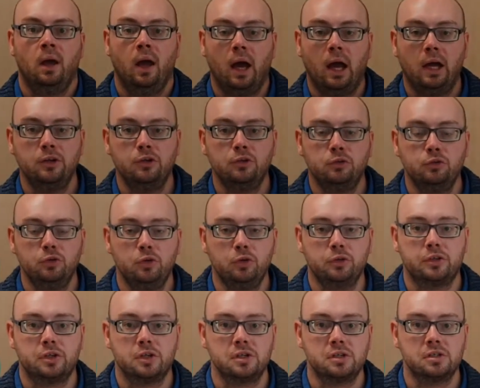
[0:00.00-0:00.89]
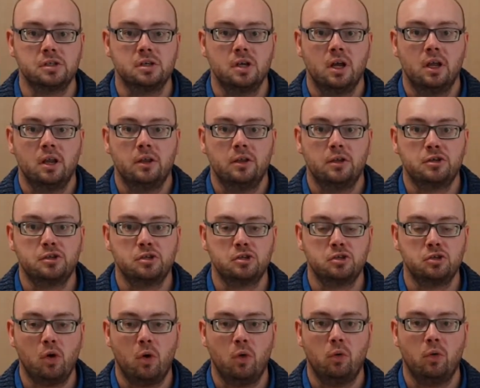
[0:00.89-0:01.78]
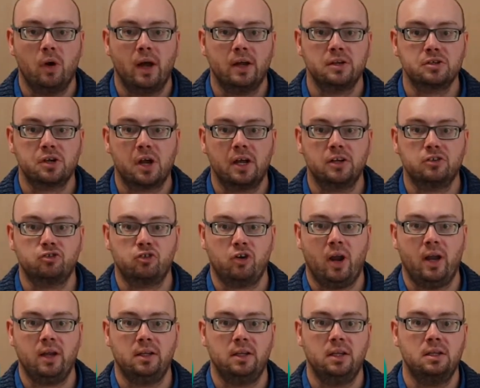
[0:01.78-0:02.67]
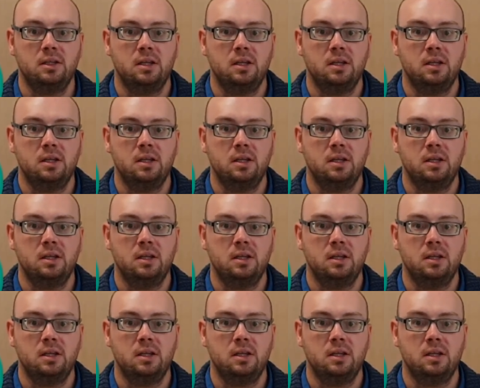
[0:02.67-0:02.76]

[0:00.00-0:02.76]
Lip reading: And you'll notice the salt has got attracted